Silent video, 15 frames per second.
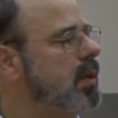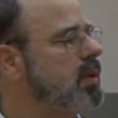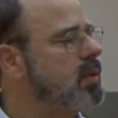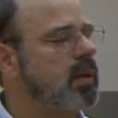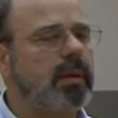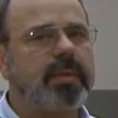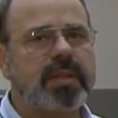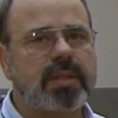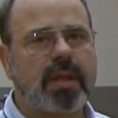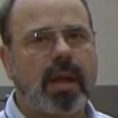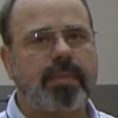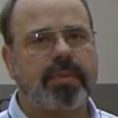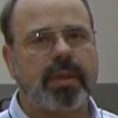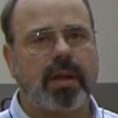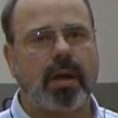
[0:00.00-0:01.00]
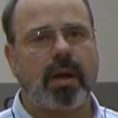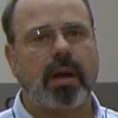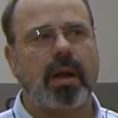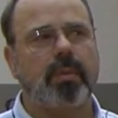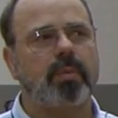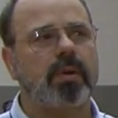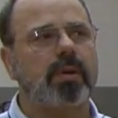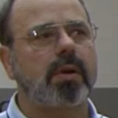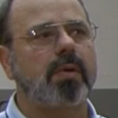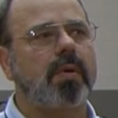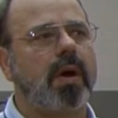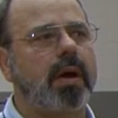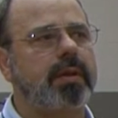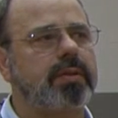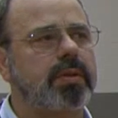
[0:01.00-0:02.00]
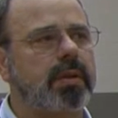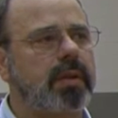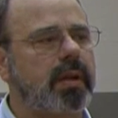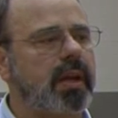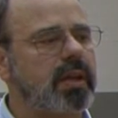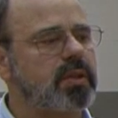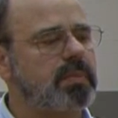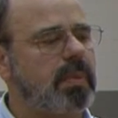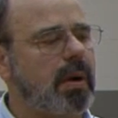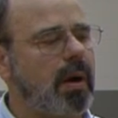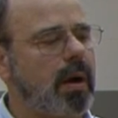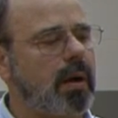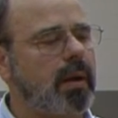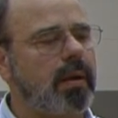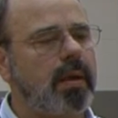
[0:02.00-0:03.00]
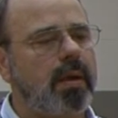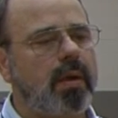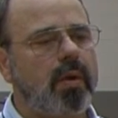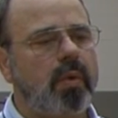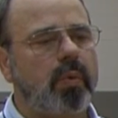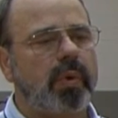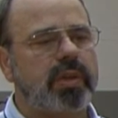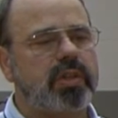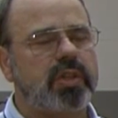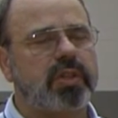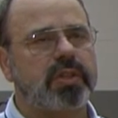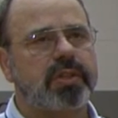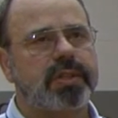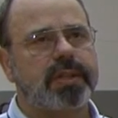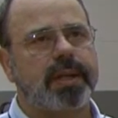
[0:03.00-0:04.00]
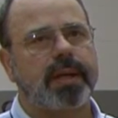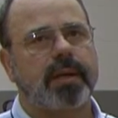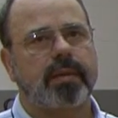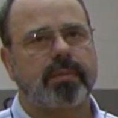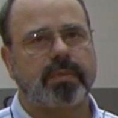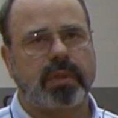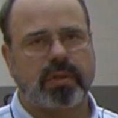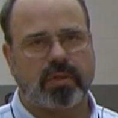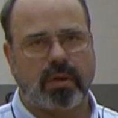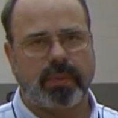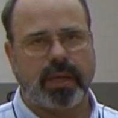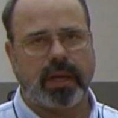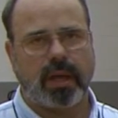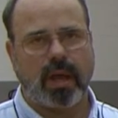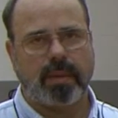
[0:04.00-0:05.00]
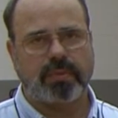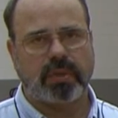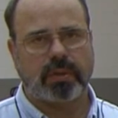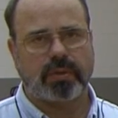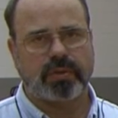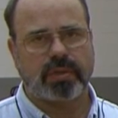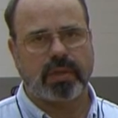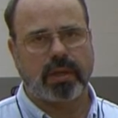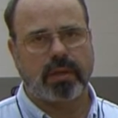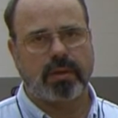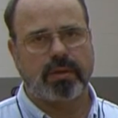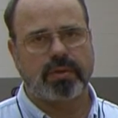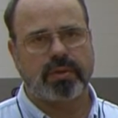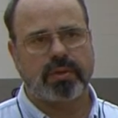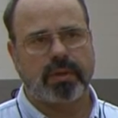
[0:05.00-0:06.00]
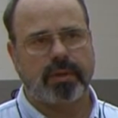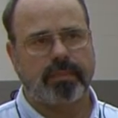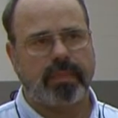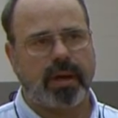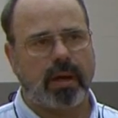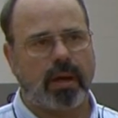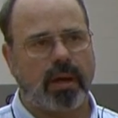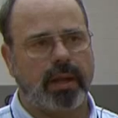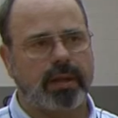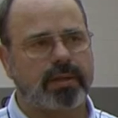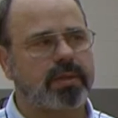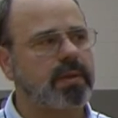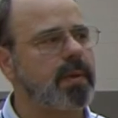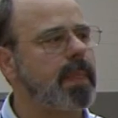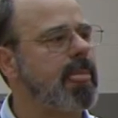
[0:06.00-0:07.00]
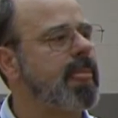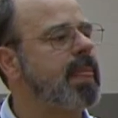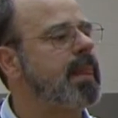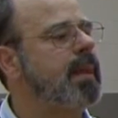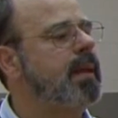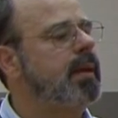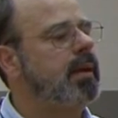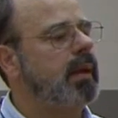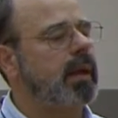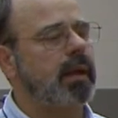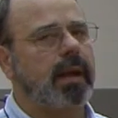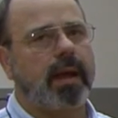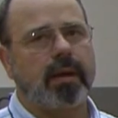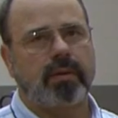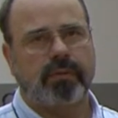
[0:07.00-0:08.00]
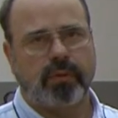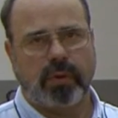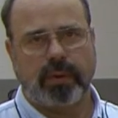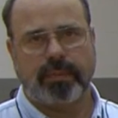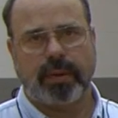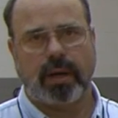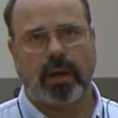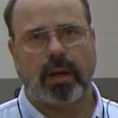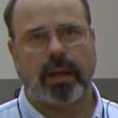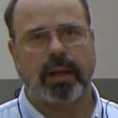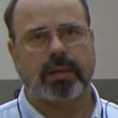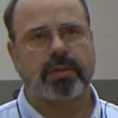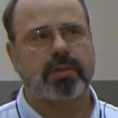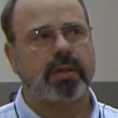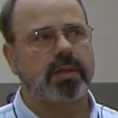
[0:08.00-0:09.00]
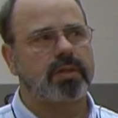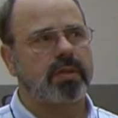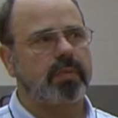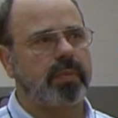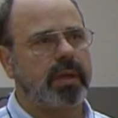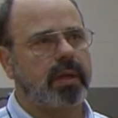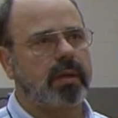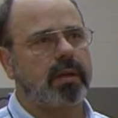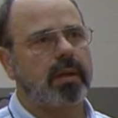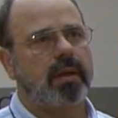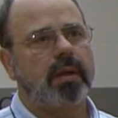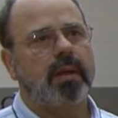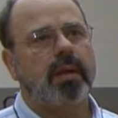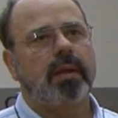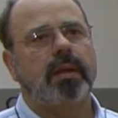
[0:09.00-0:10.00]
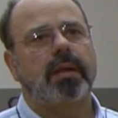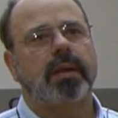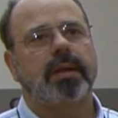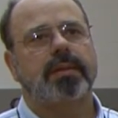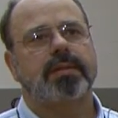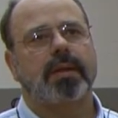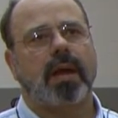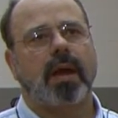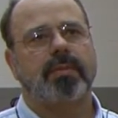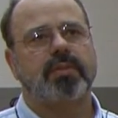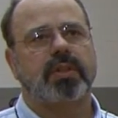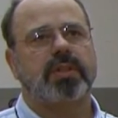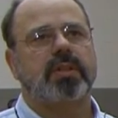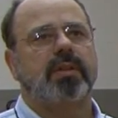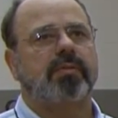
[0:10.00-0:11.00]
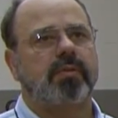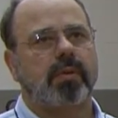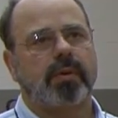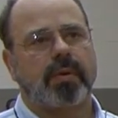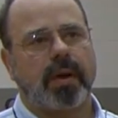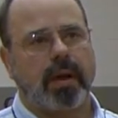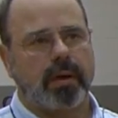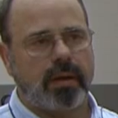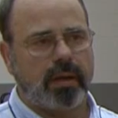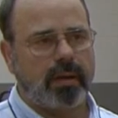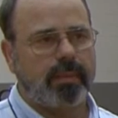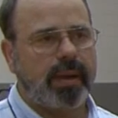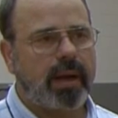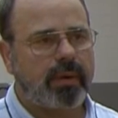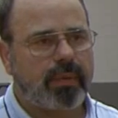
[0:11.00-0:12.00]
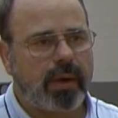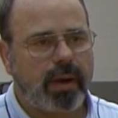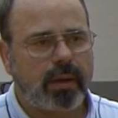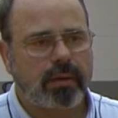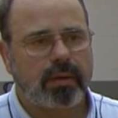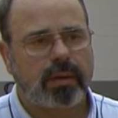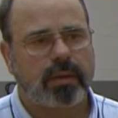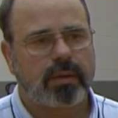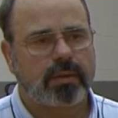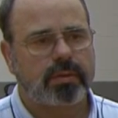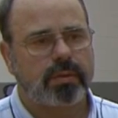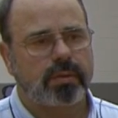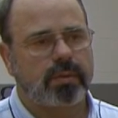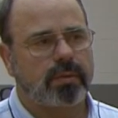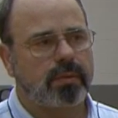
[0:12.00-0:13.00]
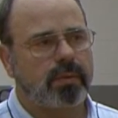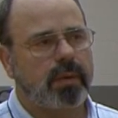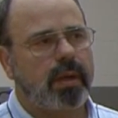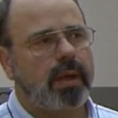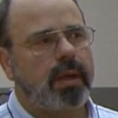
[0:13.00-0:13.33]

So let me stop there, and we'll go on to the next part, which is determining optical centers and parallax and how to avoid parallax such that we can get objects in the foreground and in the background to